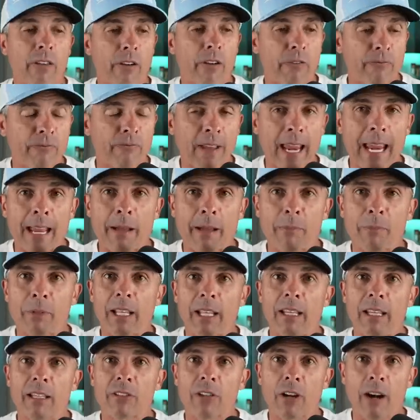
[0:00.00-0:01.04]
They're
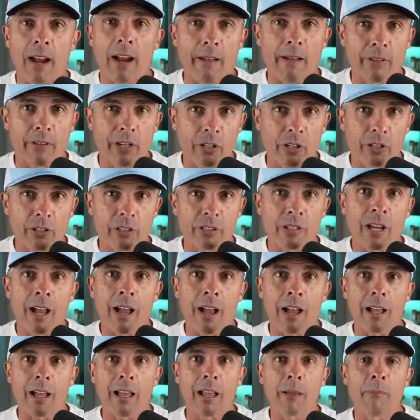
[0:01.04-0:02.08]
families. They're having a good
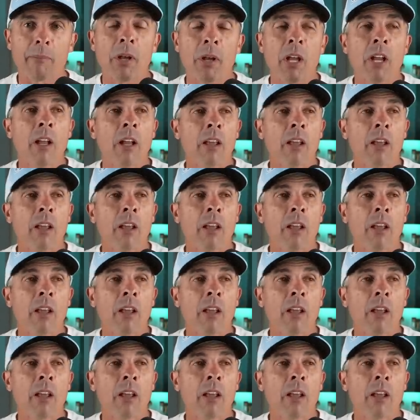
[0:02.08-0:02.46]
time.